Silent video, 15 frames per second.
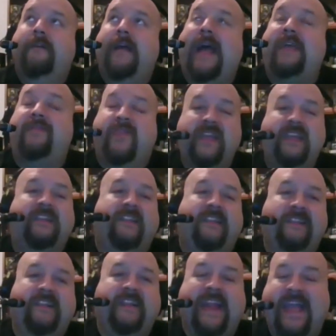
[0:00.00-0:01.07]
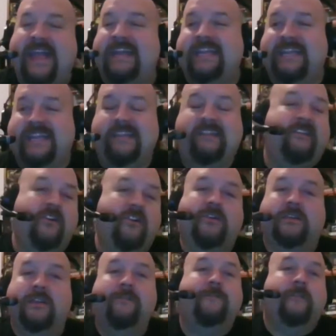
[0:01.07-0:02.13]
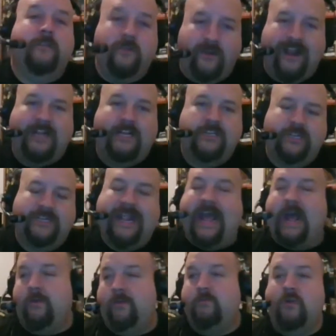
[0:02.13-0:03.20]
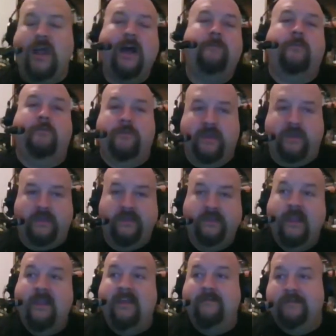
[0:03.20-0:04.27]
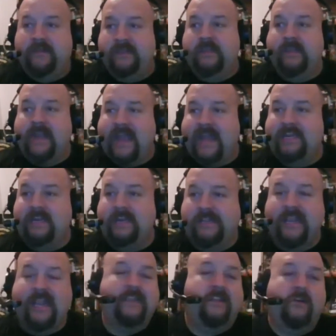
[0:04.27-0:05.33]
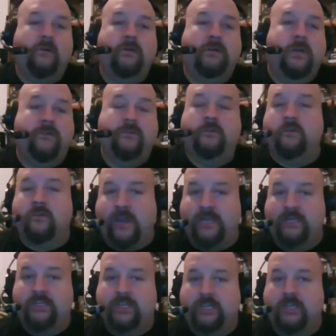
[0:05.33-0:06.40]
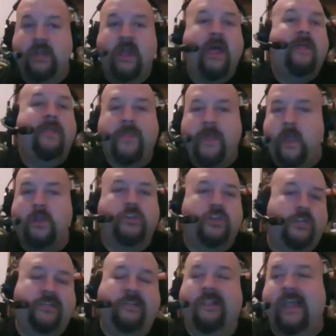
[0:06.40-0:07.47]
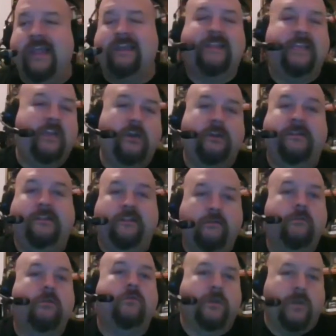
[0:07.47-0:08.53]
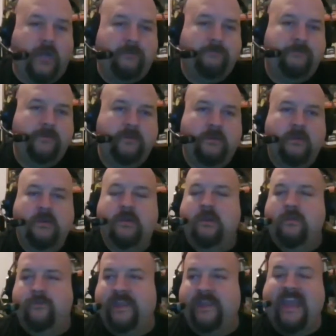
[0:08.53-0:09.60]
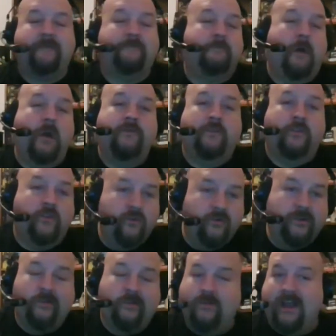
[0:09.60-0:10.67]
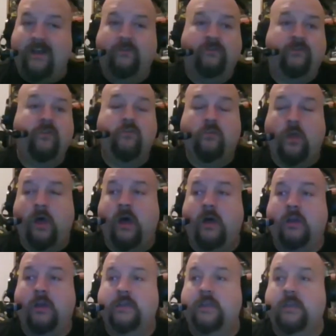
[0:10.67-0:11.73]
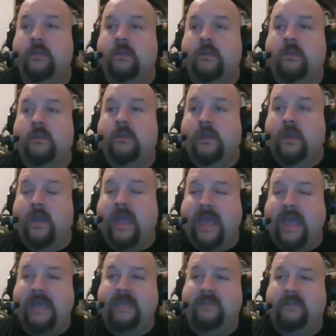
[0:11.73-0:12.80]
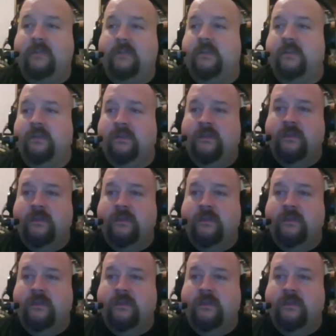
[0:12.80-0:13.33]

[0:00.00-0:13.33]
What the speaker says: I think Cincinnati needs to go a different direction. Now, the problem is, if Cincinnati decides to go another direction, they're just likely going to screw it up. They kept Marvin Lewis around too long, and they're